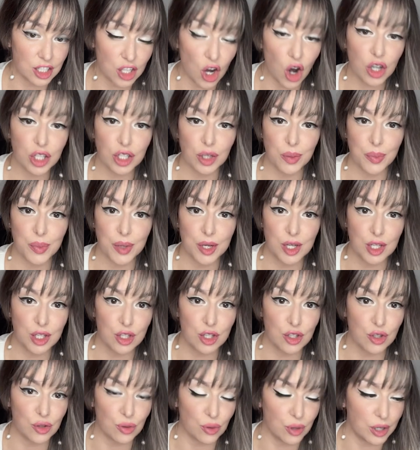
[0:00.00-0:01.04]

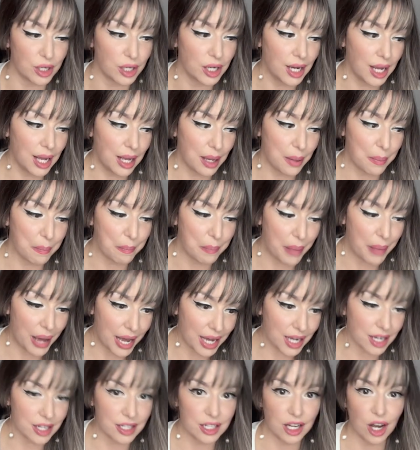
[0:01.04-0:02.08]
documents or
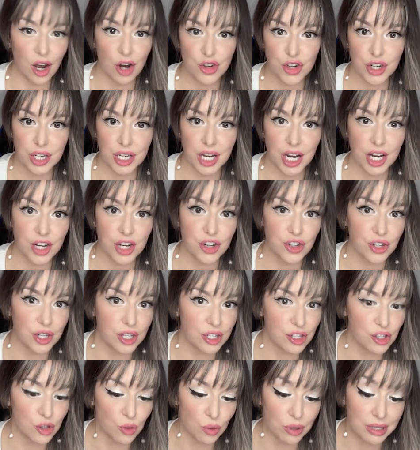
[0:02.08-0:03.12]
bank
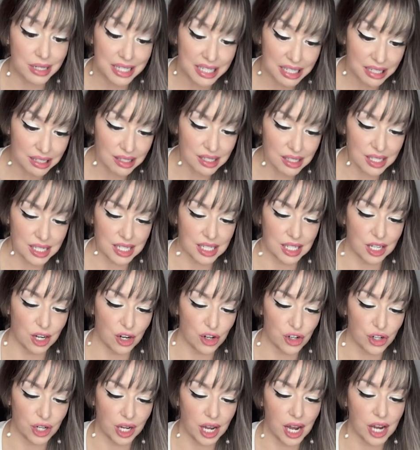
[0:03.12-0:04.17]
negotiations or deals
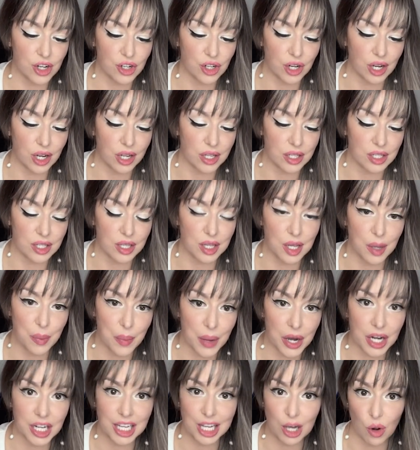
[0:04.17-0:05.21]
negotiations, the
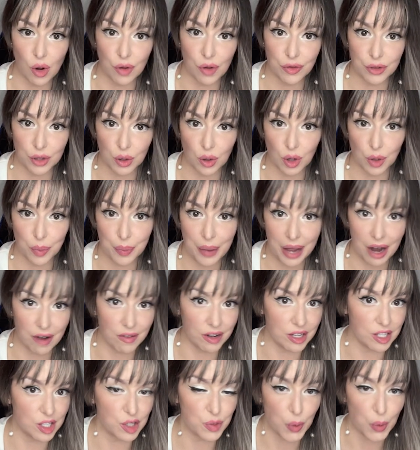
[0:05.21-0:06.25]
money of your
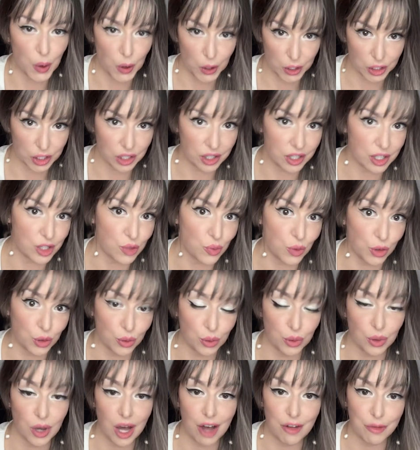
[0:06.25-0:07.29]
parents, partners with
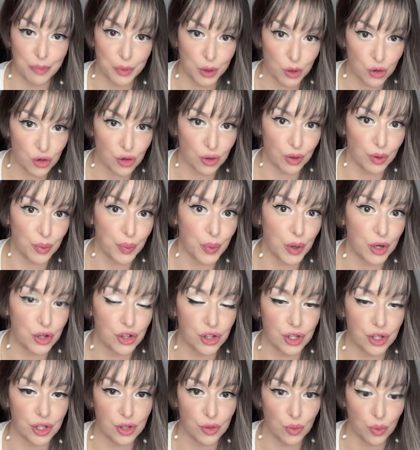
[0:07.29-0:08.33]
who you have mutual
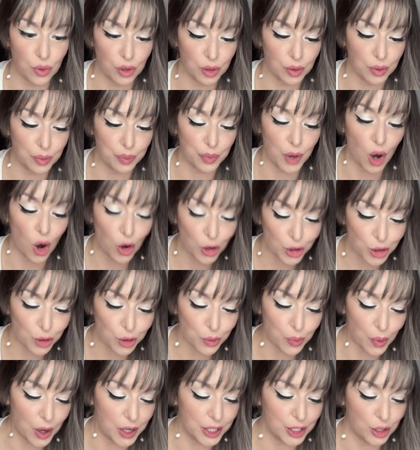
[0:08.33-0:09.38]
budgets will
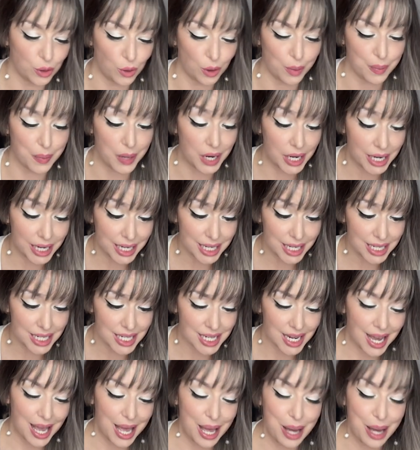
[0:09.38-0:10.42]
occupy your mind.
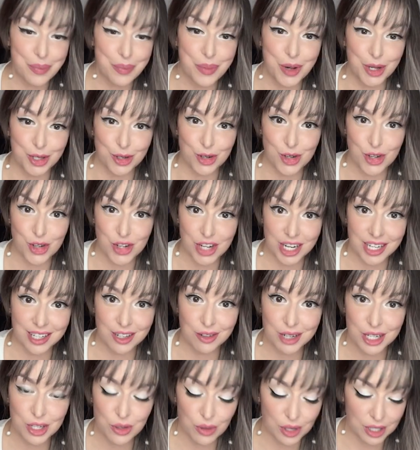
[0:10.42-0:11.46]
But on
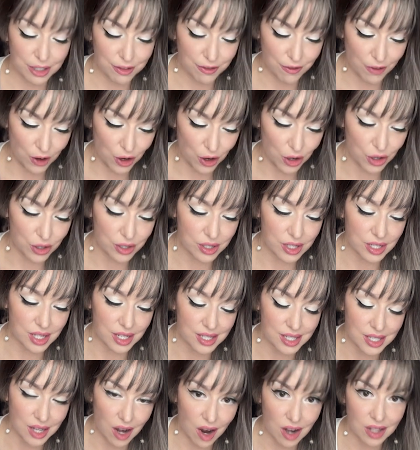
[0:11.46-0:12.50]
January 21st,
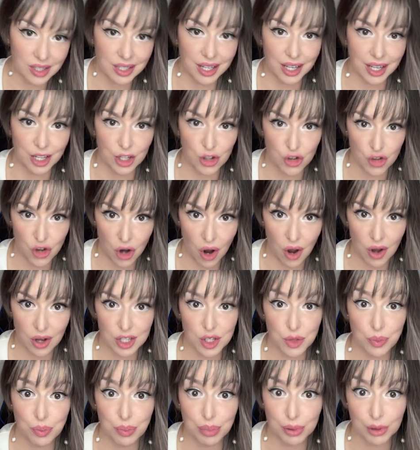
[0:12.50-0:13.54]
Sun
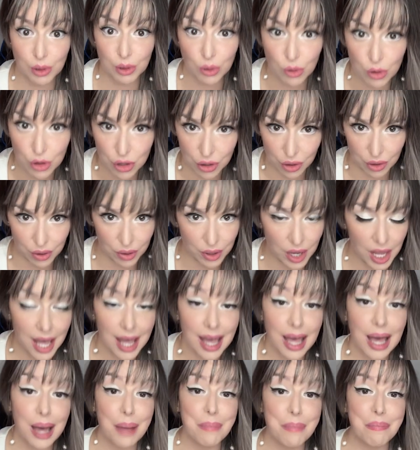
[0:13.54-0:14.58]
conjuncts Pluto,
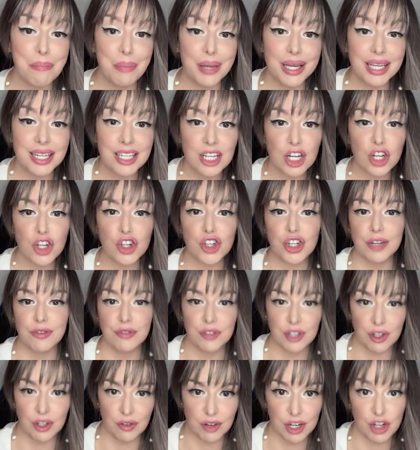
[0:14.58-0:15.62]
a big
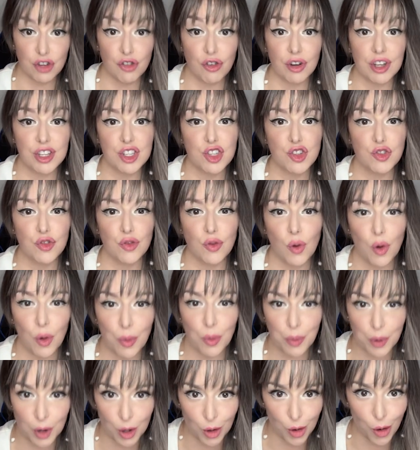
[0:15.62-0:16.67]
shifter and
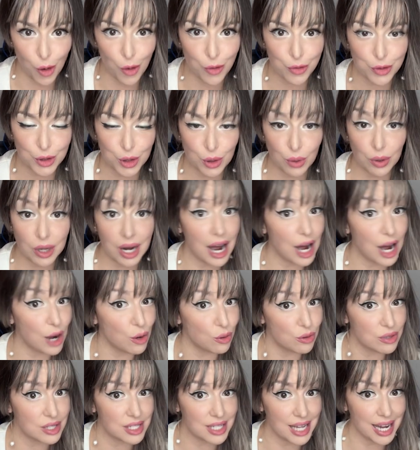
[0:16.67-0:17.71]
transformer of your
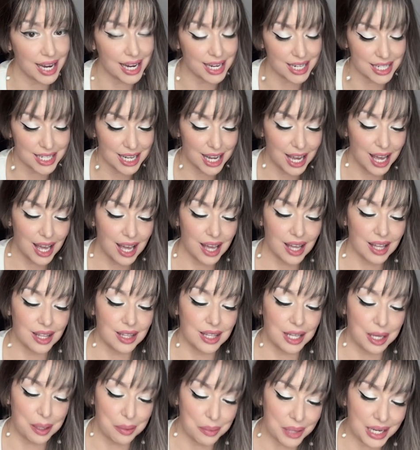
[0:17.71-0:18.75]
house 8.
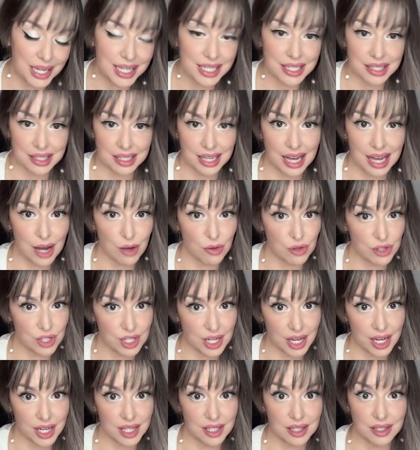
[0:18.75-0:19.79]
They meet in the house
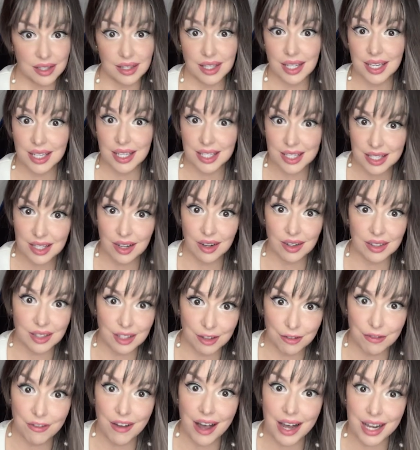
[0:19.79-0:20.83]
8 and they start
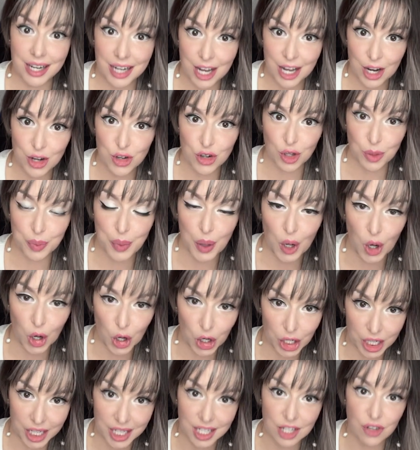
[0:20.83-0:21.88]
the financial
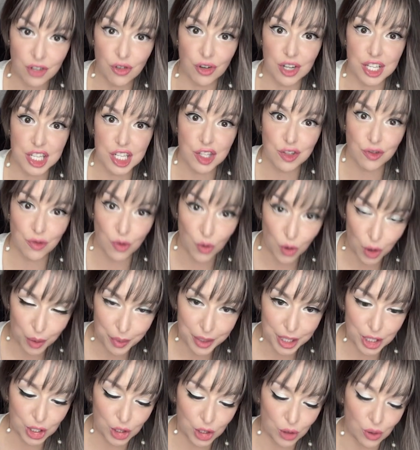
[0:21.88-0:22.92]
party
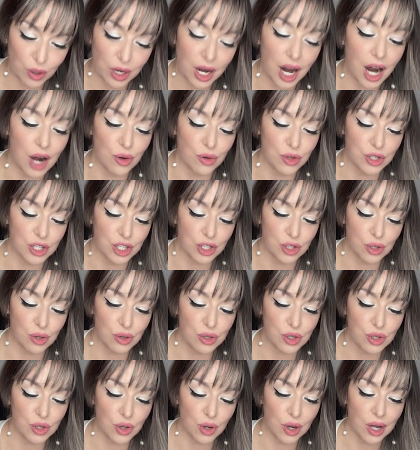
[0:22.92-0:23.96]
transforming your house. It's
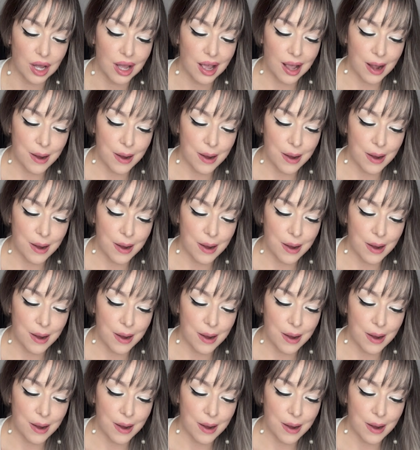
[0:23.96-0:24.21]
also